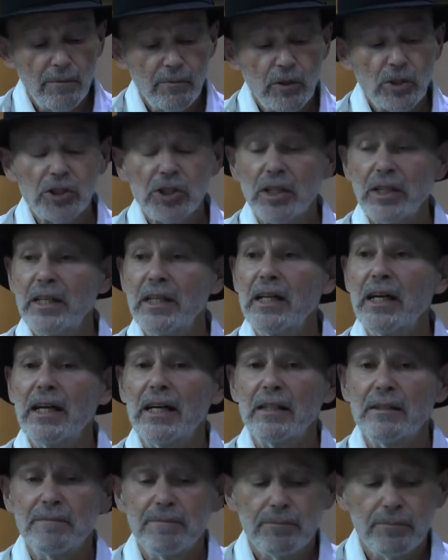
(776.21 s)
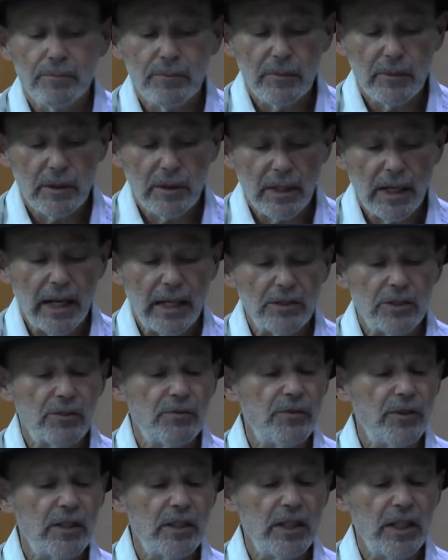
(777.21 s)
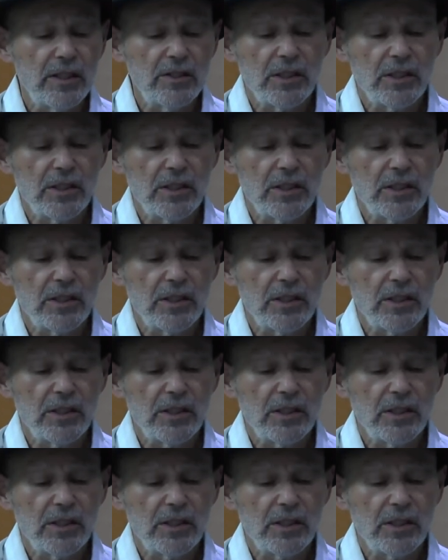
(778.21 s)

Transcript: The Shekhinah, God's divinity,